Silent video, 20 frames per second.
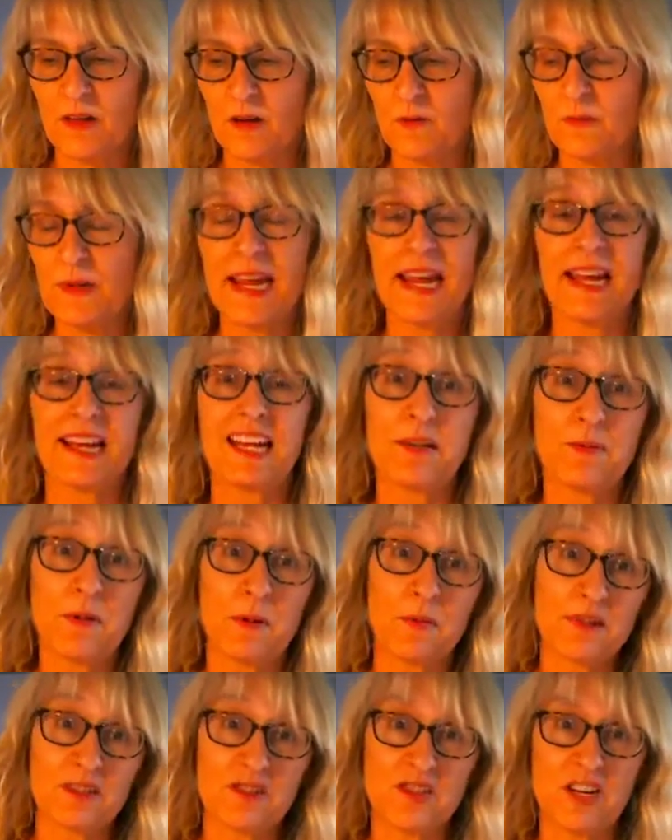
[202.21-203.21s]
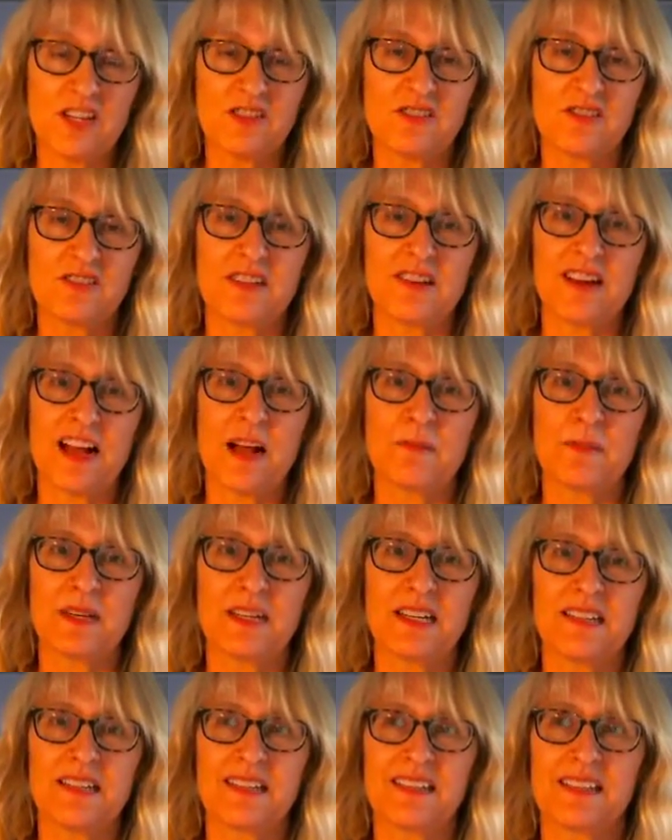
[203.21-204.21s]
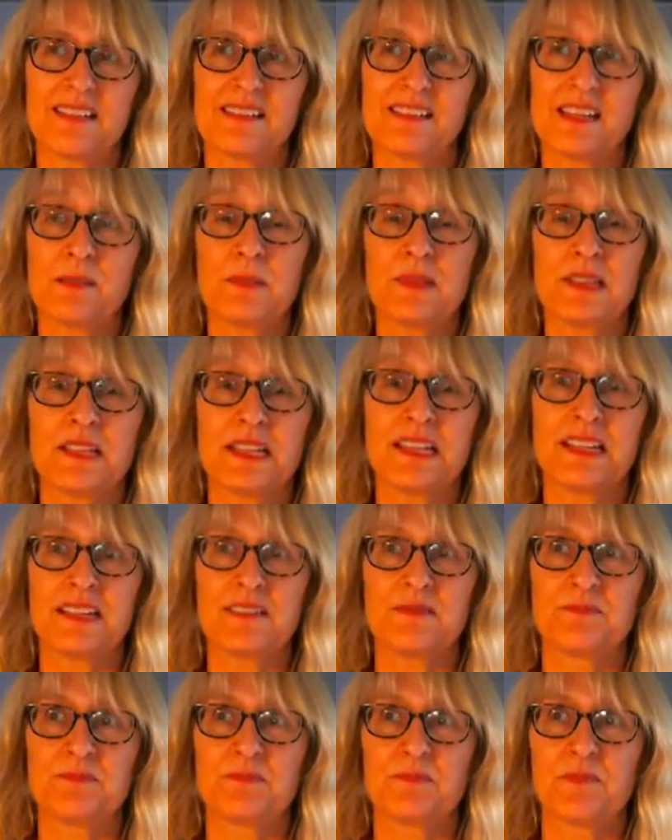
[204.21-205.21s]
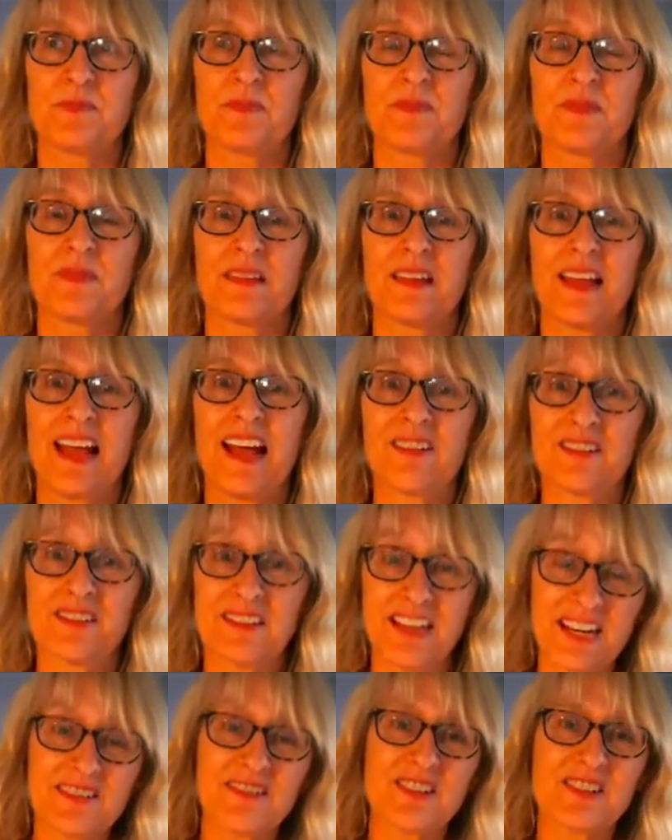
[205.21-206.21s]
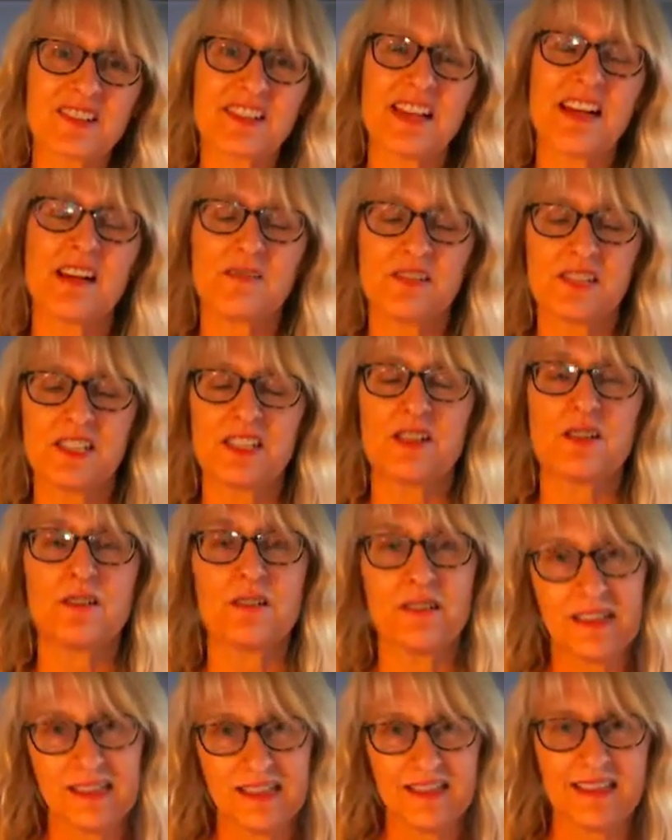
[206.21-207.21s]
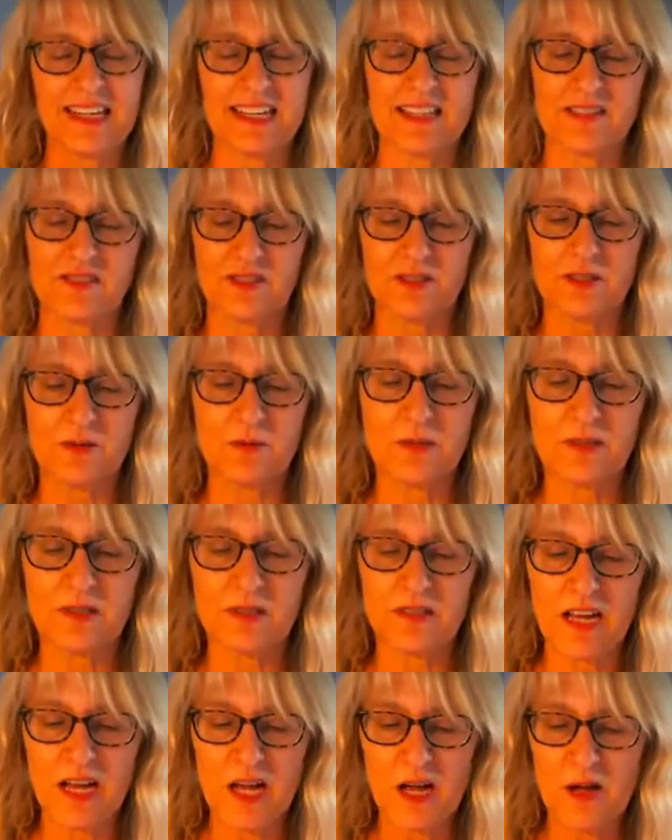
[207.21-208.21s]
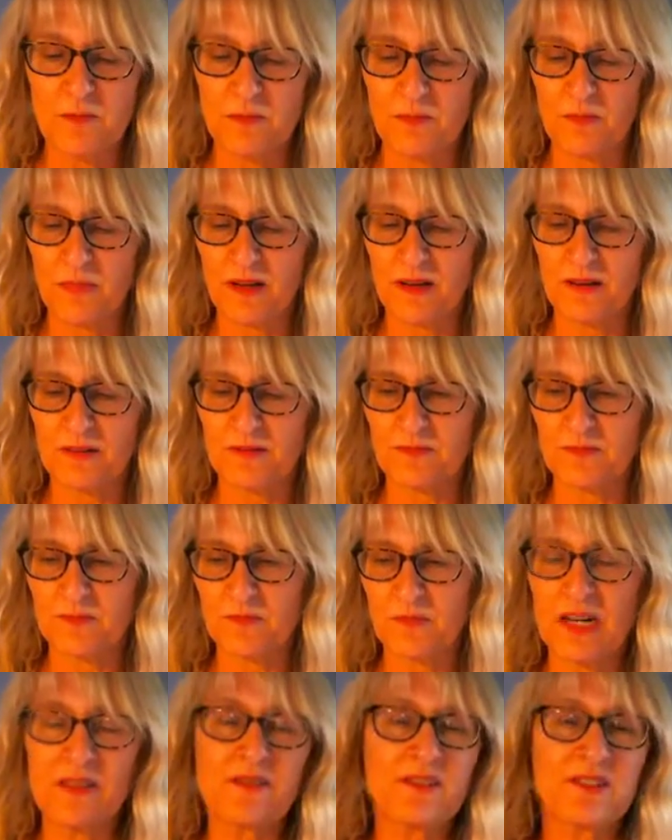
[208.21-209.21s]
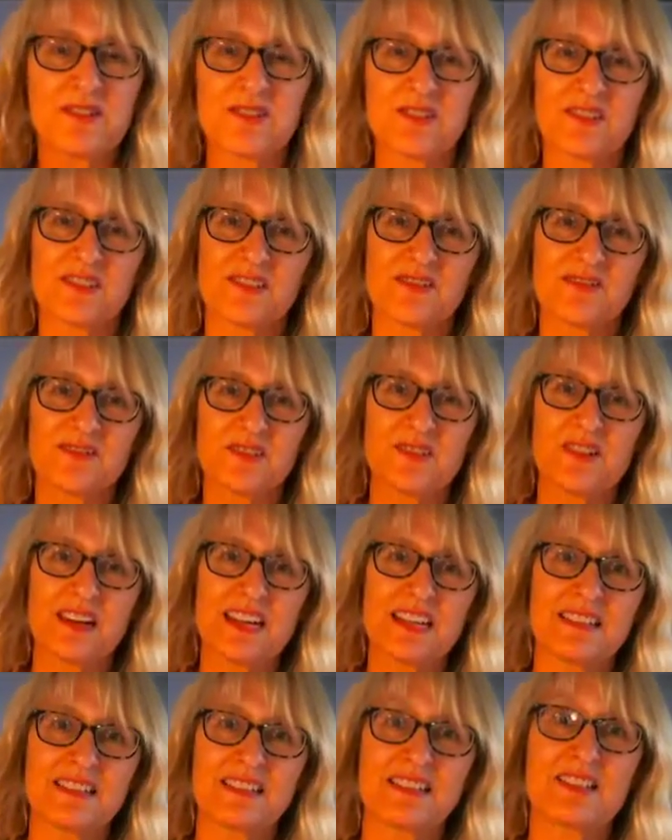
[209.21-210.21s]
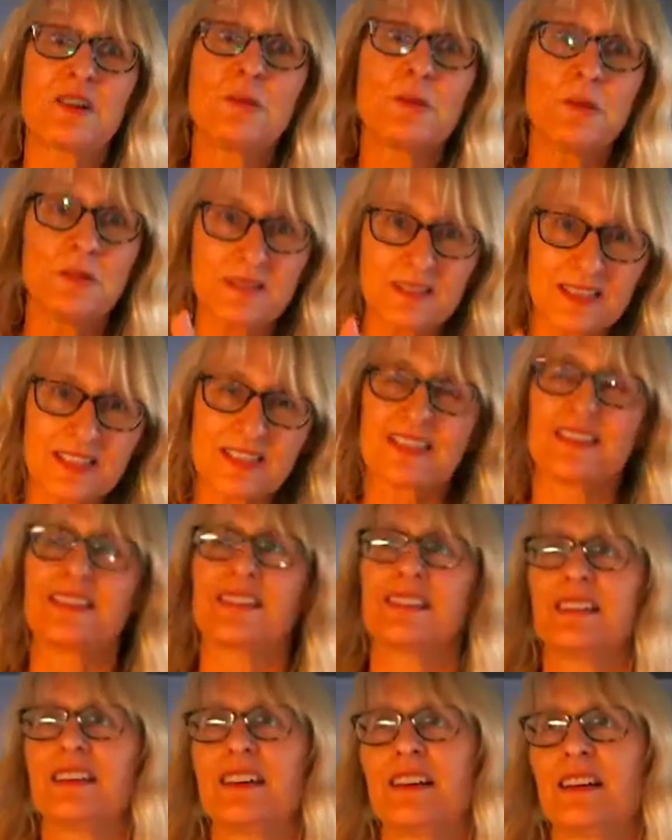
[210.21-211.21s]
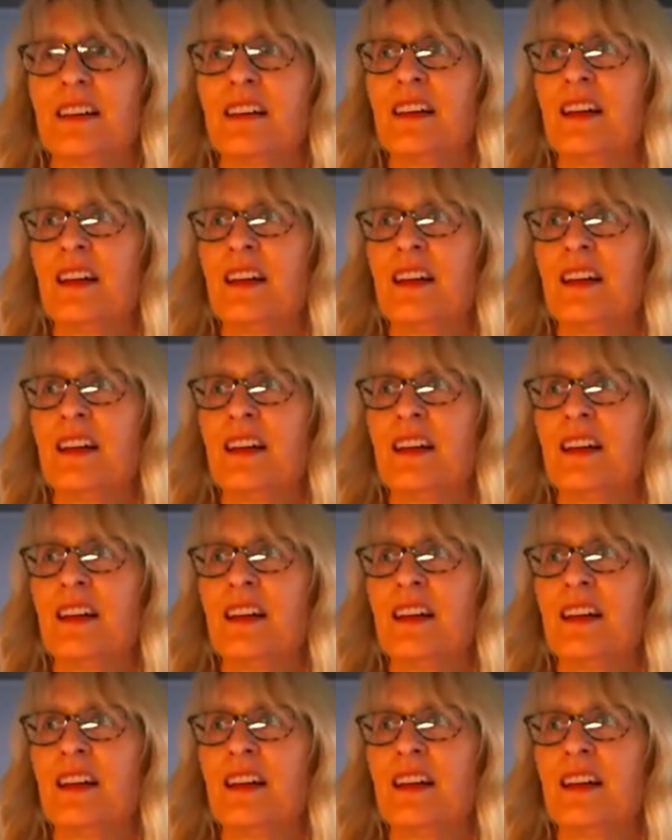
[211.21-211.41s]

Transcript: we can't keep up with the changes that are happening seemingly outside of ourselves, you know, in the external world. But whenever there's sort of great tumult, uh,